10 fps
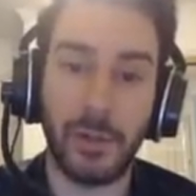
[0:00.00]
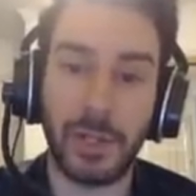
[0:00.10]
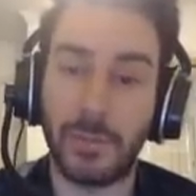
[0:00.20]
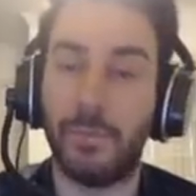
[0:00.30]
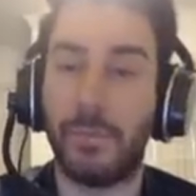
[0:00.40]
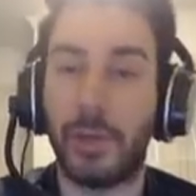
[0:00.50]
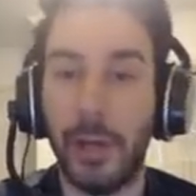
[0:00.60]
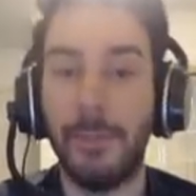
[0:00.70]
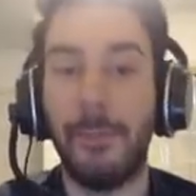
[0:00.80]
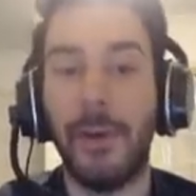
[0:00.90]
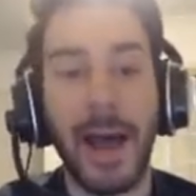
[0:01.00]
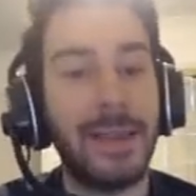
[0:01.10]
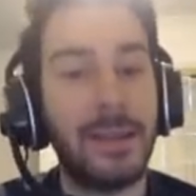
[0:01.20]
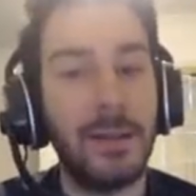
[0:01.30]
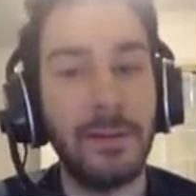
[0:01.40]
which is good, but
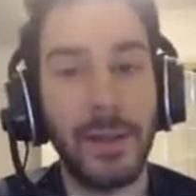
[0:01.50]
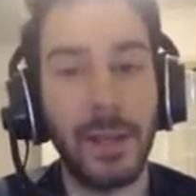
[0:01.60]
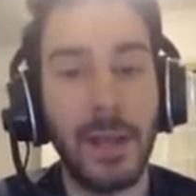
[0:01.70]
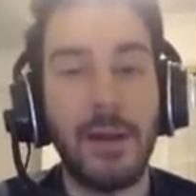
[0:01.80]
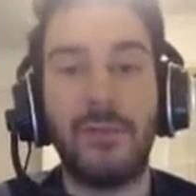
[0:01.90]
I do think